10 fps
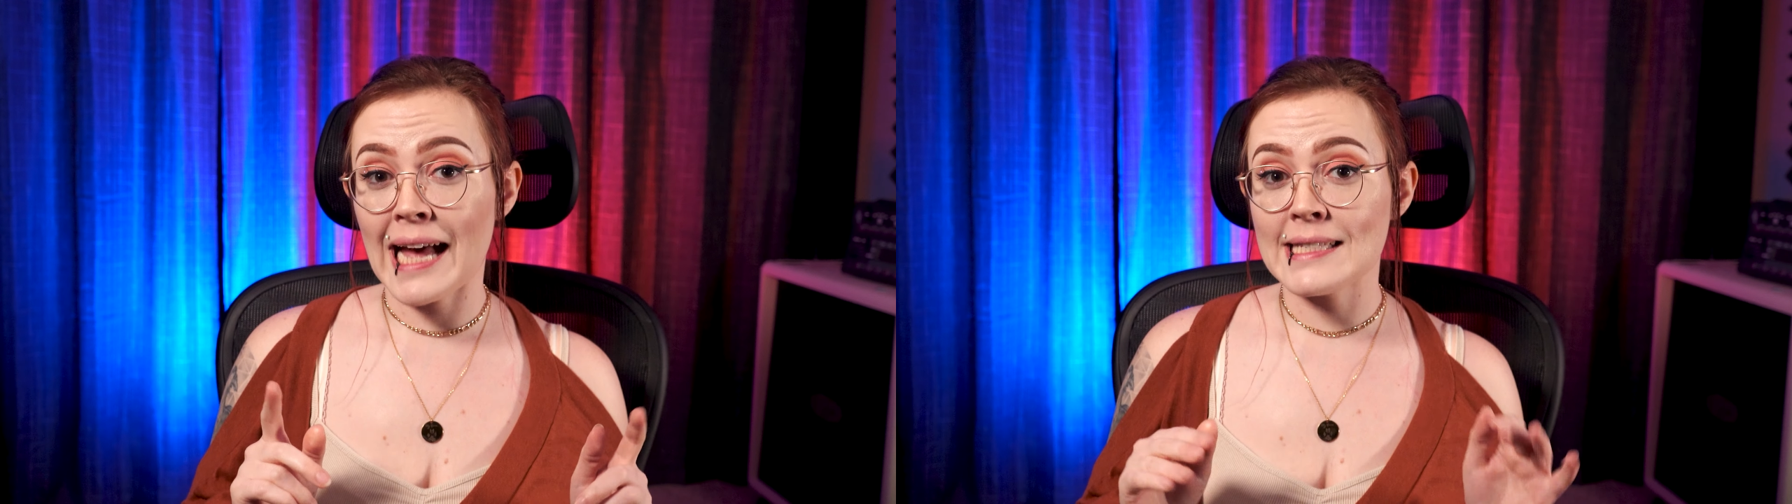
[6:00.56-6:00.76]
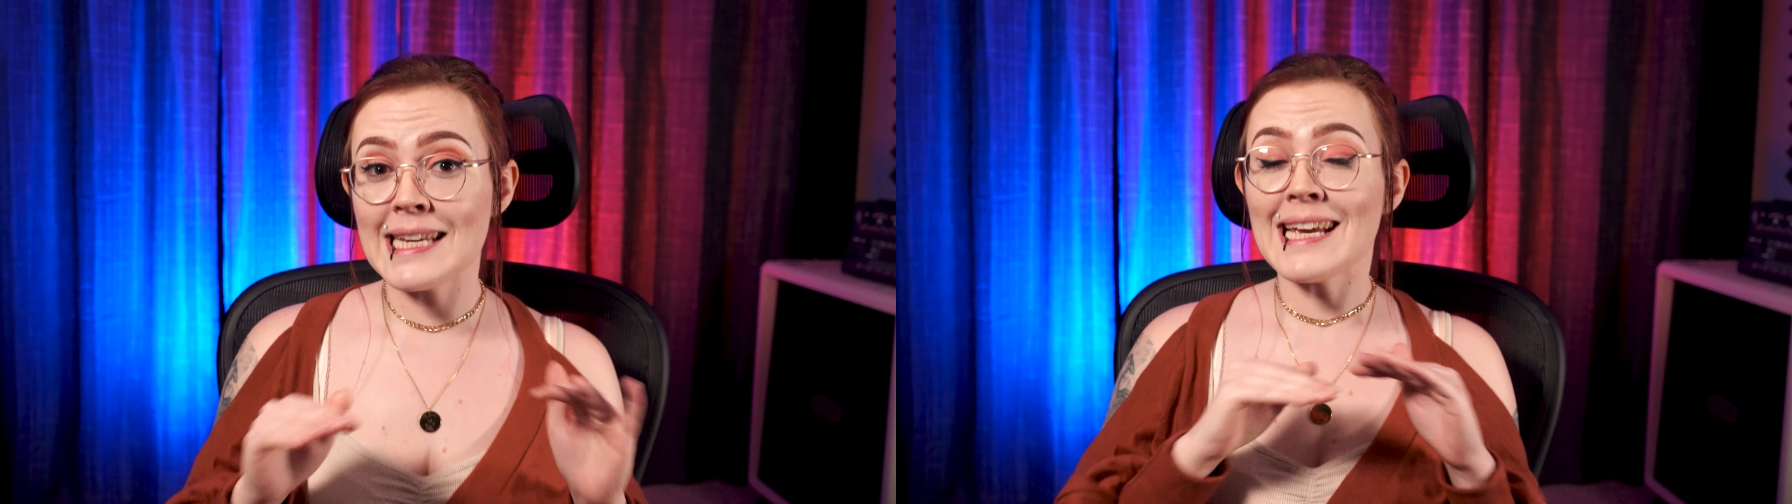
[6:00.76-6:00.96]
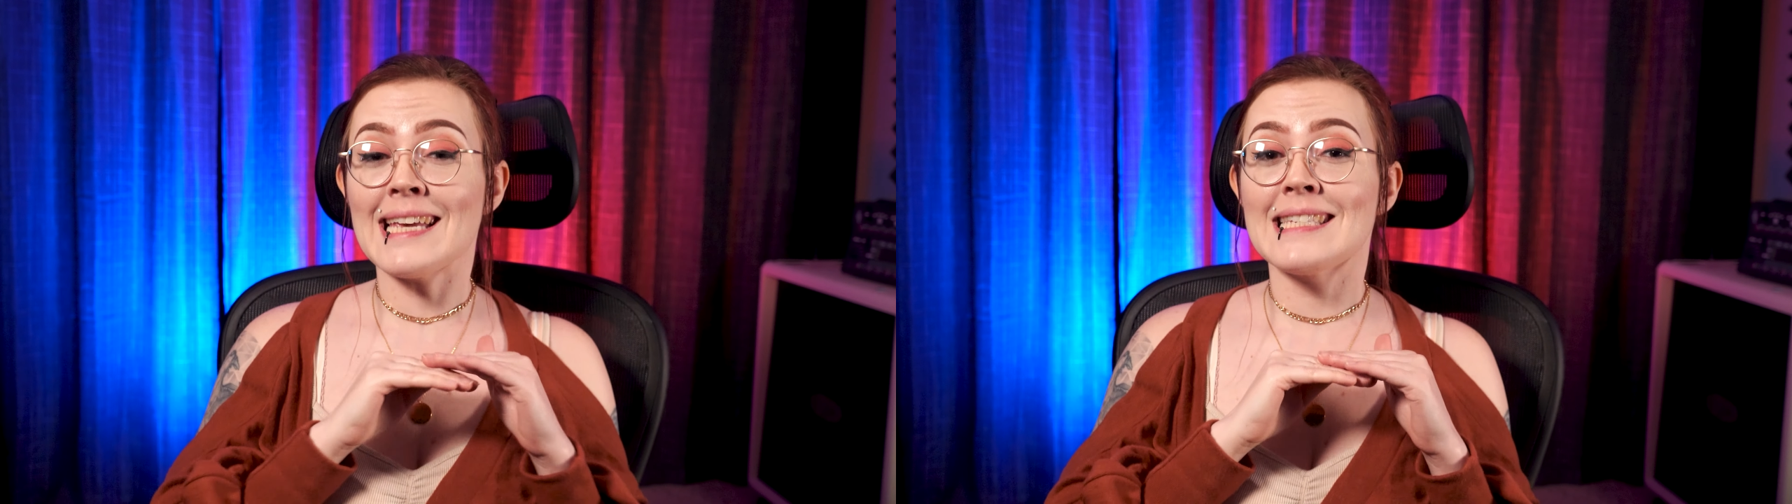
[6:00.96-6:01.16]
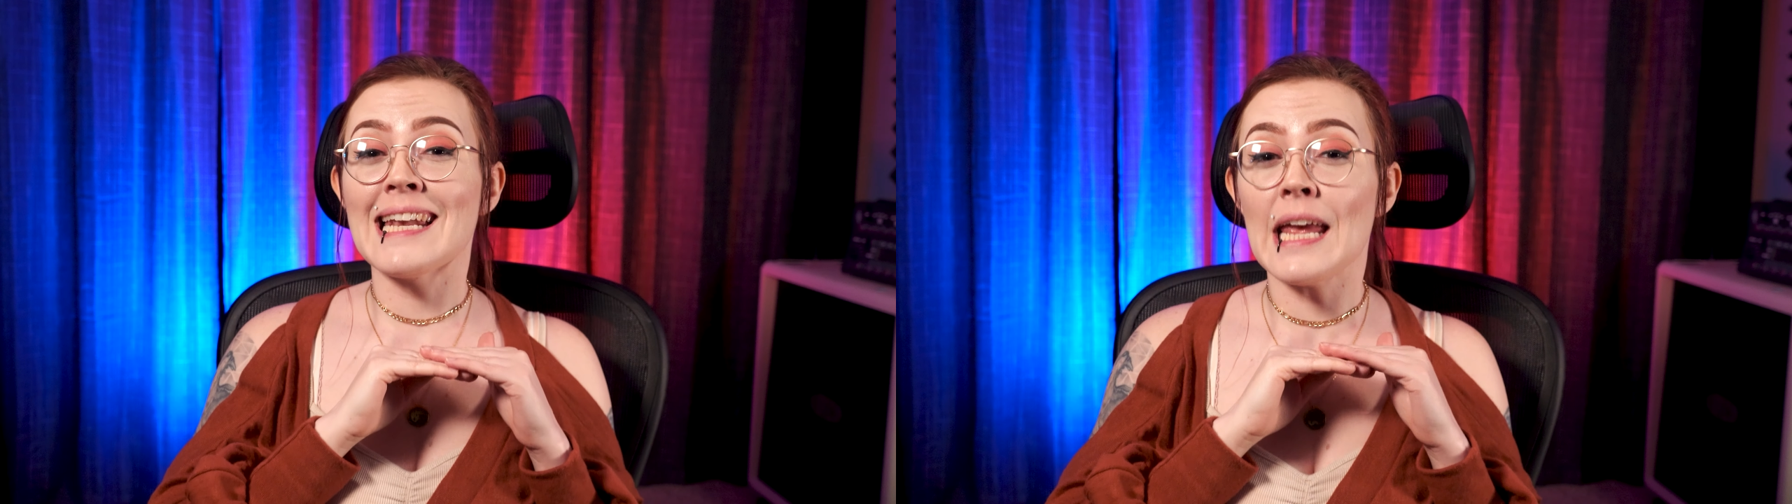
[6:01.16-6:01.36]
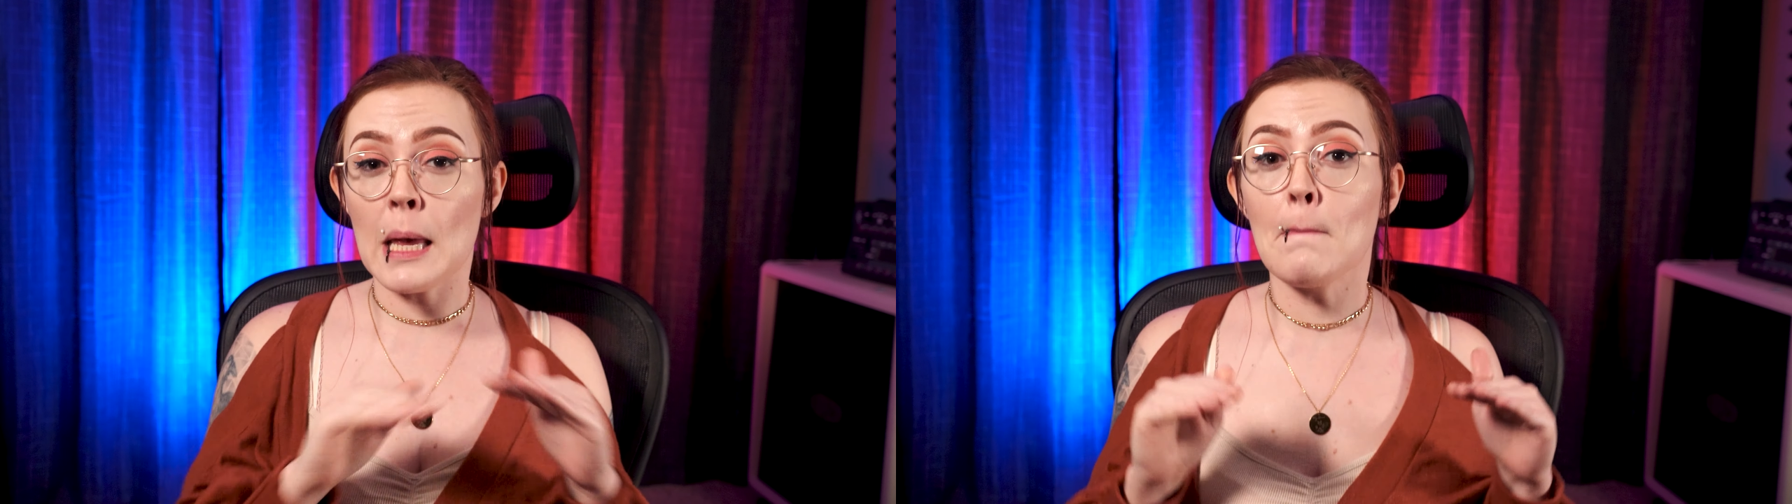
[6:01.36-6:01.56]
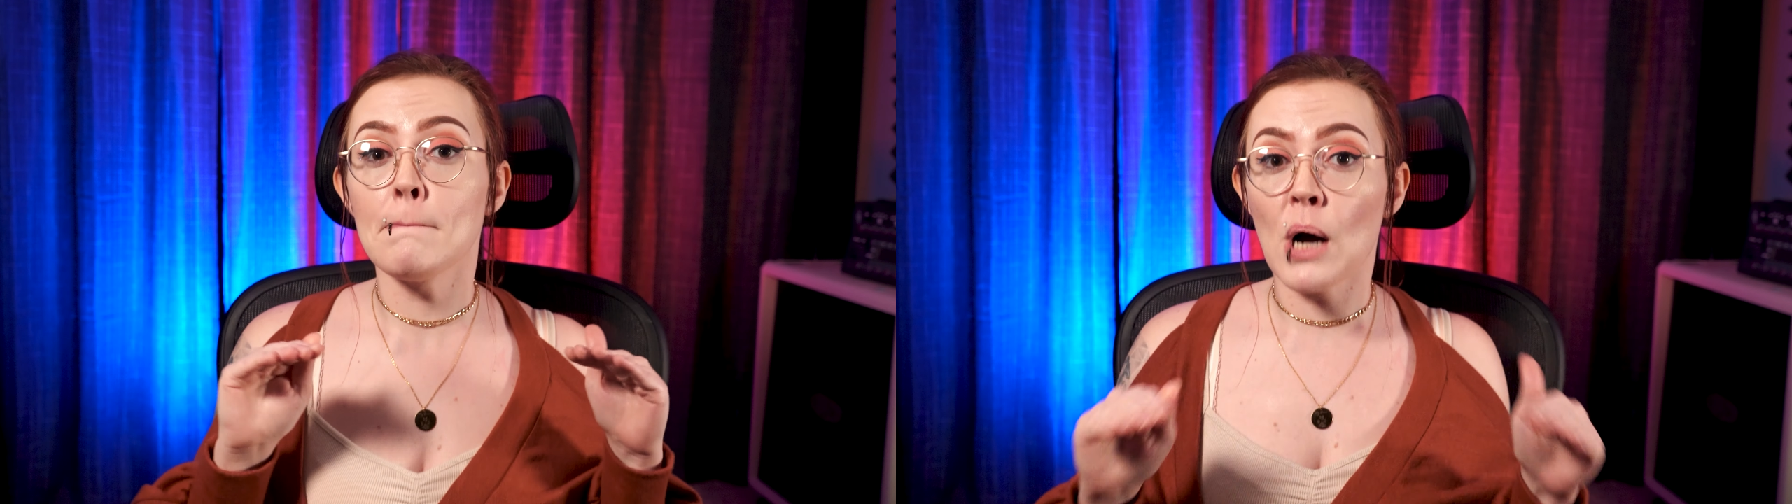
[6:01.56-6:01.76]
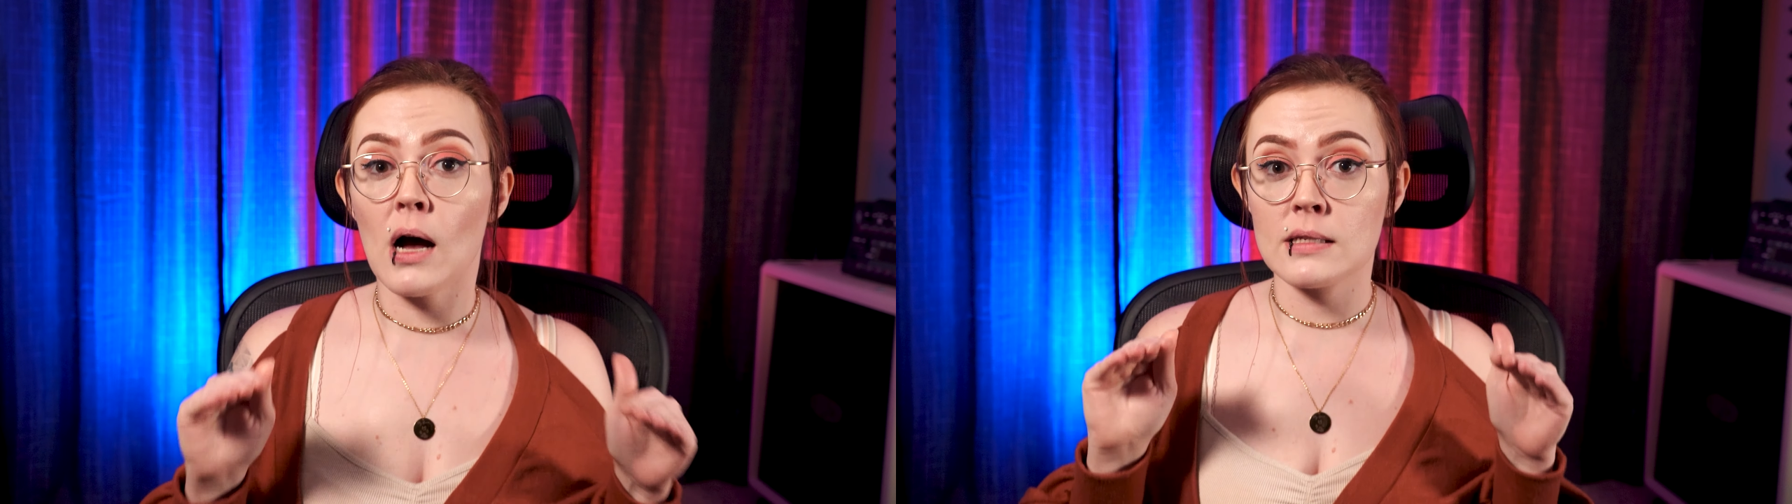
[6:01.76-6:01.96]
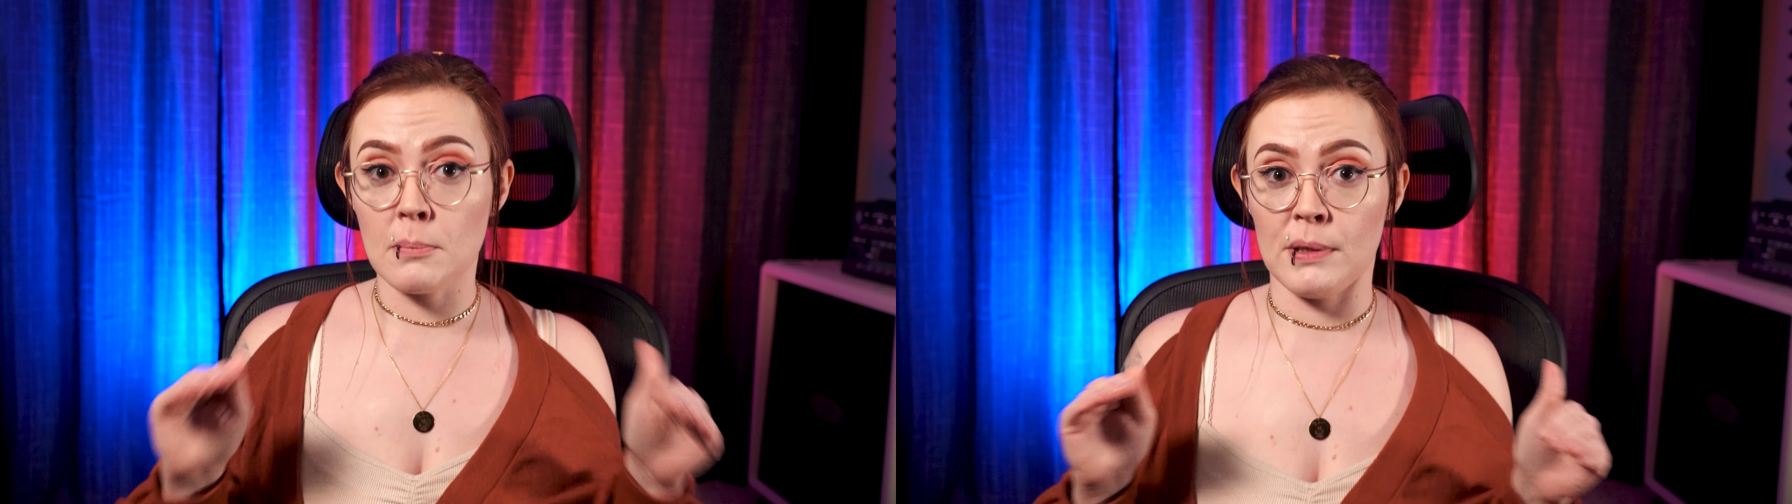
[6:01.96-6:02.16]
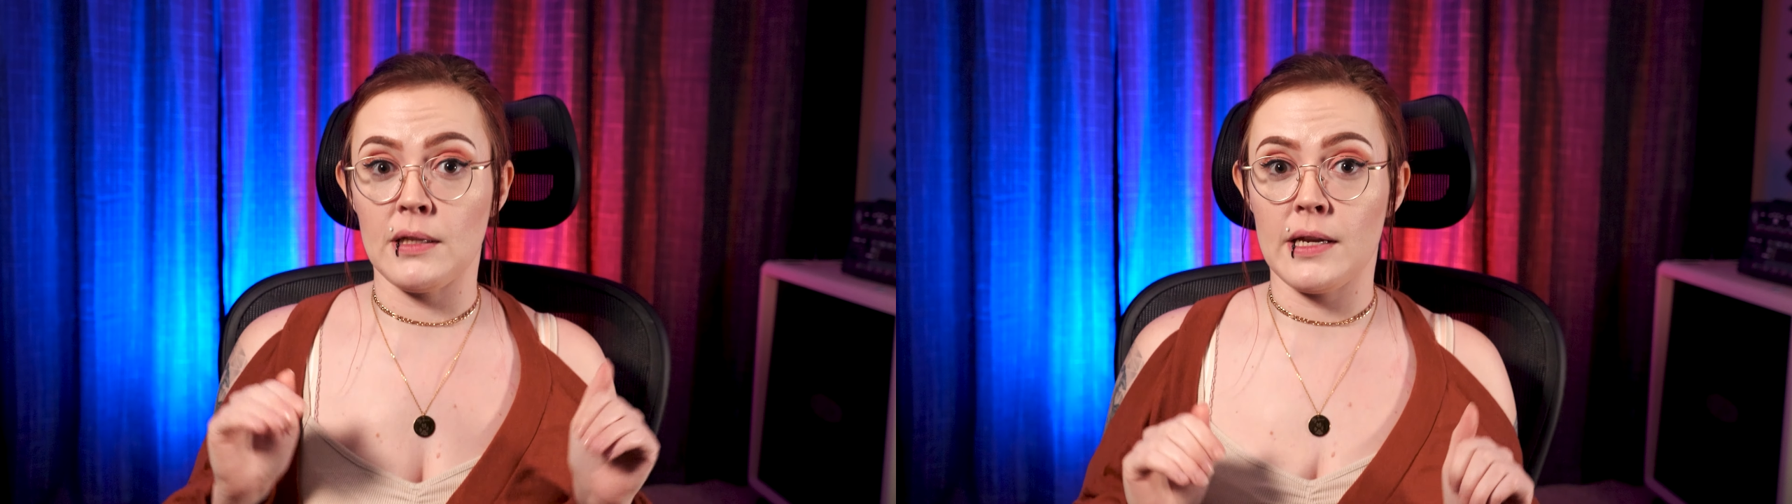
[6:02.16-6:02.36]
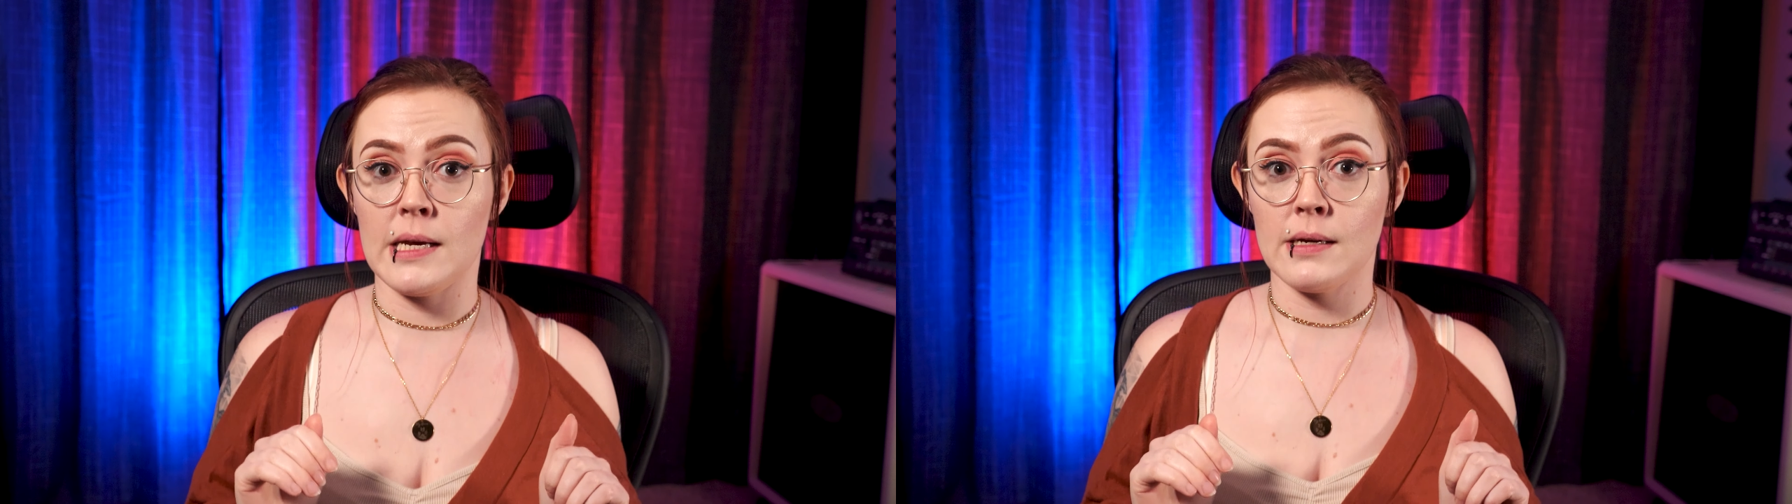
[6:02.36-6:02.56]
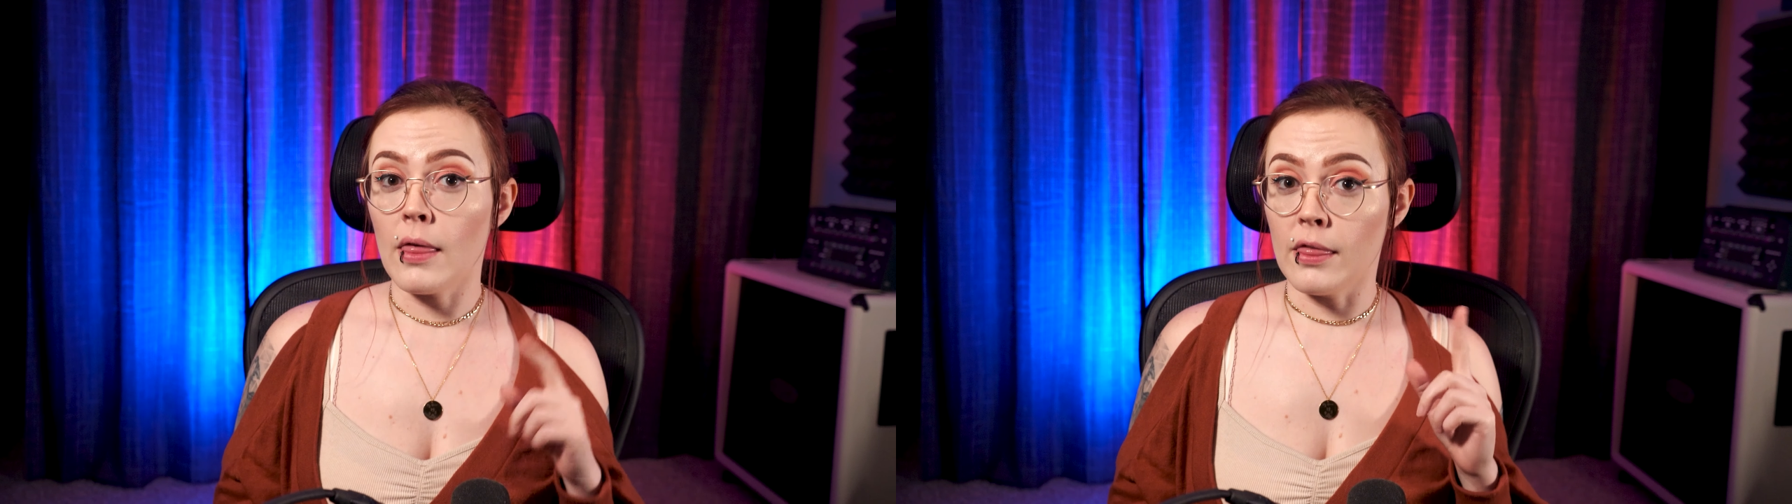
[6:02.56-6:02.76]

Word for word: Etsy is an impossibility.